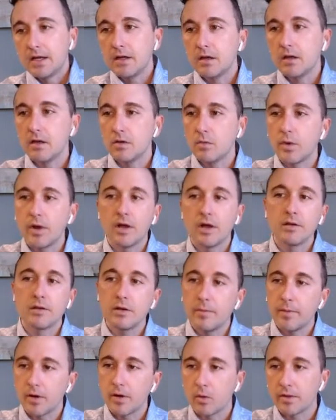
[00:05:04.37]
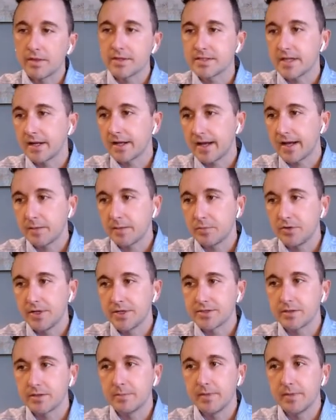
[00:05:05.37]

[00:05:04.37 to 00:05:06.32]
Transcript: we all know about orthostatic hypotension,